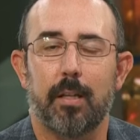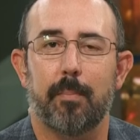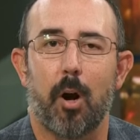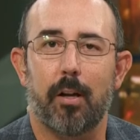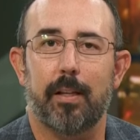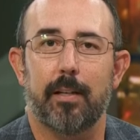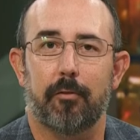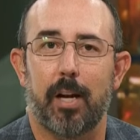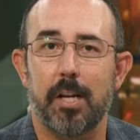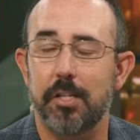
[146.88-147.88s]
to Barkley in
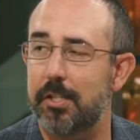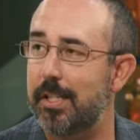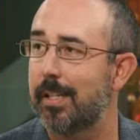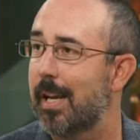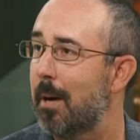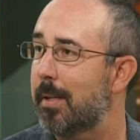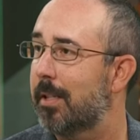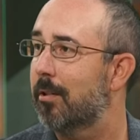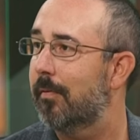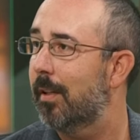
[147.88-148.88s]
free agency, and now he's
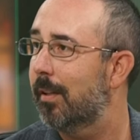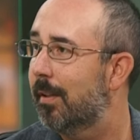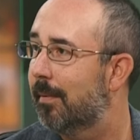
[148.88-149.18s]
here in Philly.